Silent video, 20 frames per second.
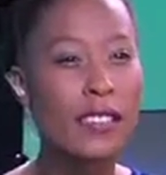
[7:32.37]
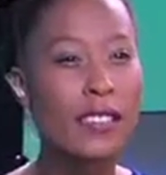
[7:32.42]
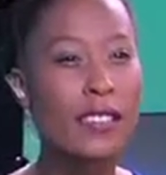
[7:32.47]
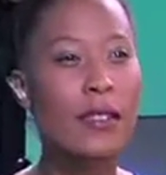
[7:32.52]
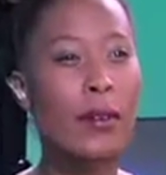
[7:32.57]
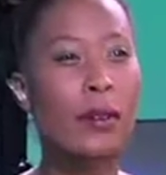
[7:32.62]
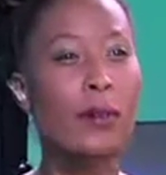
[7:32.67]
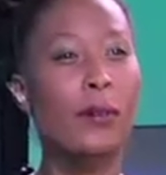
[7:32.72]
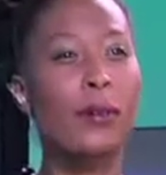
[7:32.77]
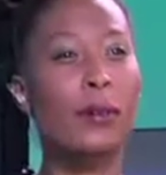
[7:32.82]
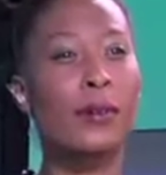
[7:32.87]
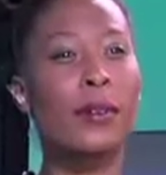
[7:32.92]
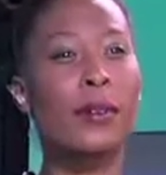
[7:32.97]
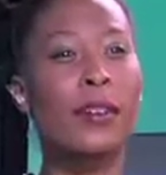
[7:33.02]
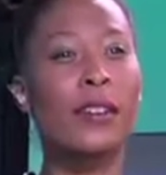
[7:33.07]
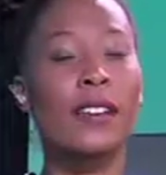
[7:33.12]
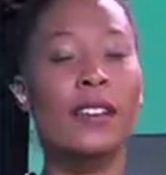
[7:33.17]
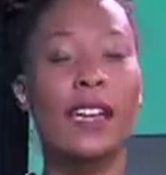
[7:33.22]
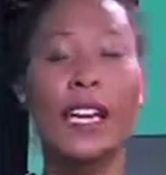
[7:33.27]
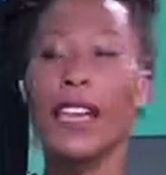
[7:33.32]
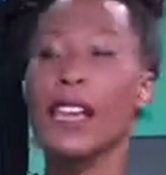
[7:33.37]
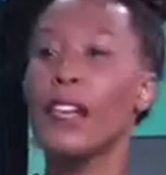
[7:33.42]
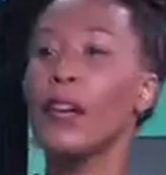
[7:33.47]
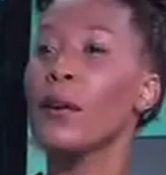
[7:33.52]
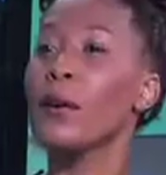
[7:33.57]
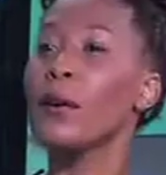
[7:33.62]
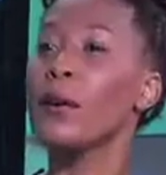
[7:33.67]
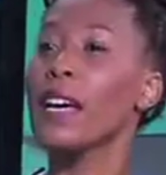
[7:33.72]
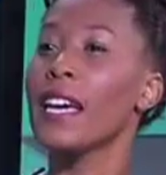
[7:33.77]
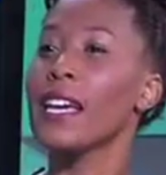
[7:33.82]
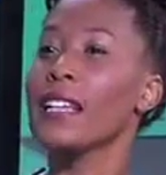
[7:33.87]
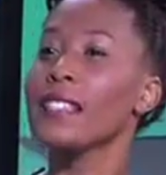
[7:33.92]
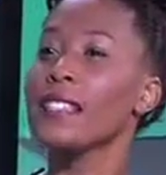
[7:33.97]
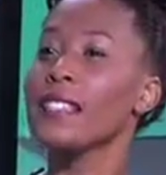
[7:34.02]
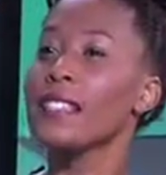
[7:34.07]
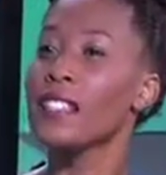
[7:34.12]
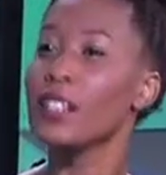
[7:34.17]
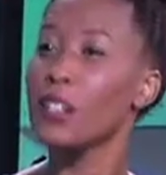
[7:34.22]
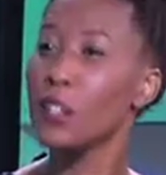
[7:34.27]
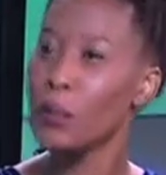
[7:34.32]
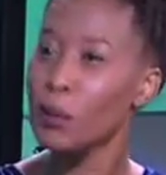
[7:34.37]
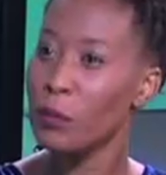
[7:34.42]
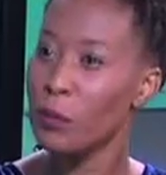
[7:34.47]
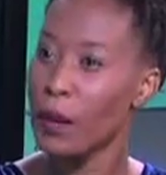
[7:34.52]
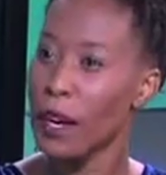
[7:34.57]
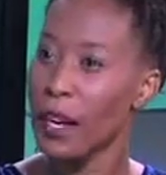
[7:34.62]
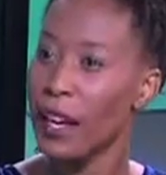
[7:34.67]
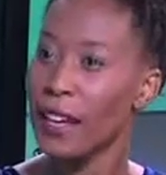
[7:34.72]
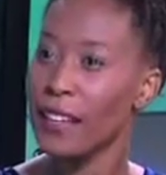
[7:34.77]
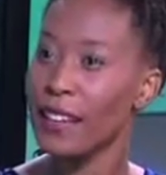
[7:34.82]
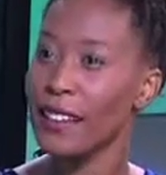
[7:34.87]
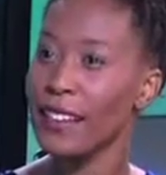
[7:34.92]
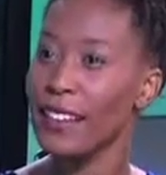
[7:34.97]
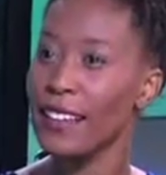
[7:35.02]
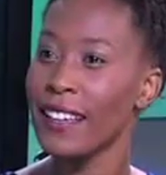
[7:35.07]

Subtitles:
so hello and goodbye.